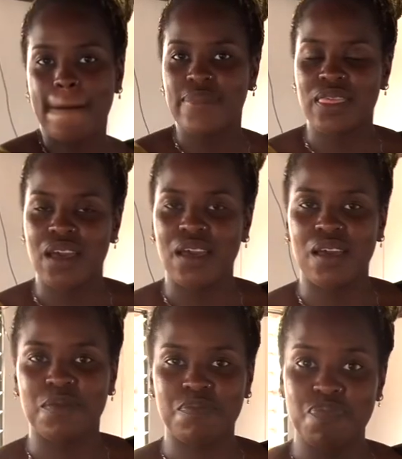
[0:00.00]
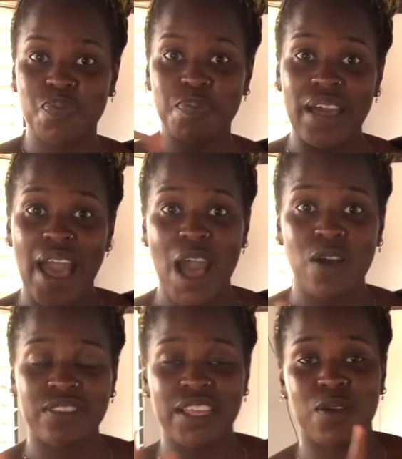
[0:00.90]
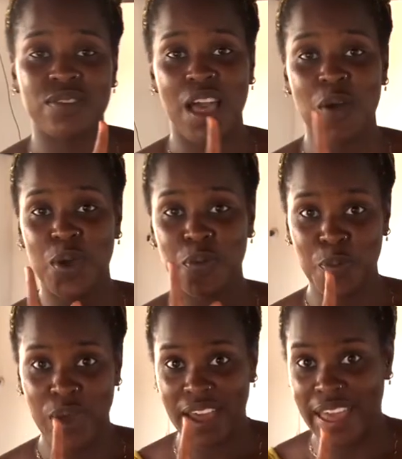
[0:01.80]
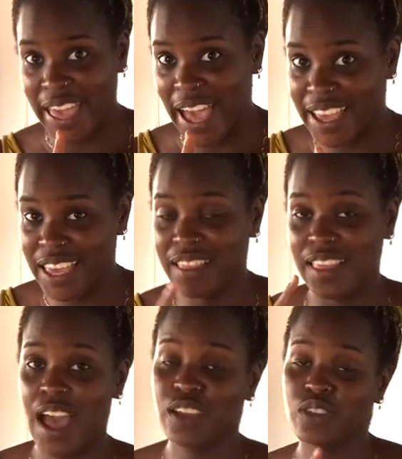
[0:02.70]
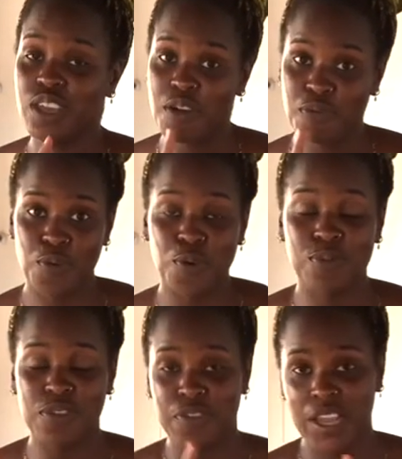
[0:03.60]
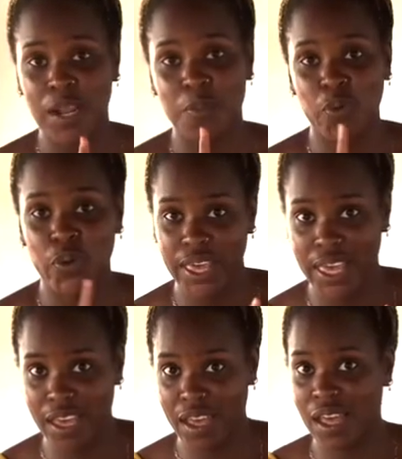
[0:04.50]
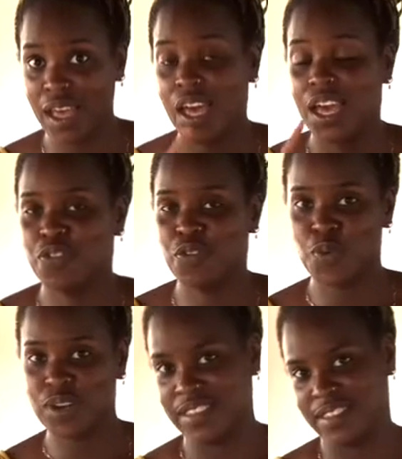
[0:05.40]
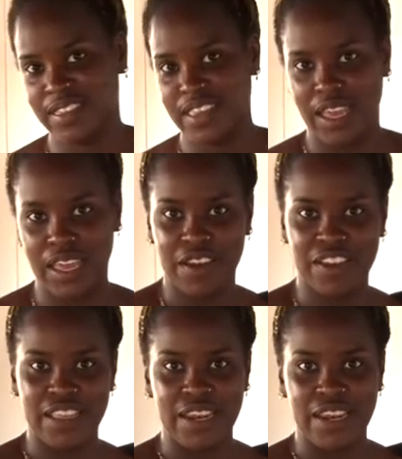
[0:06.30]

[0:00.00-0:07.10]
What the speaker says: the house that I was at where we went kayaking, they actually have rooms available here if you want to stay here in the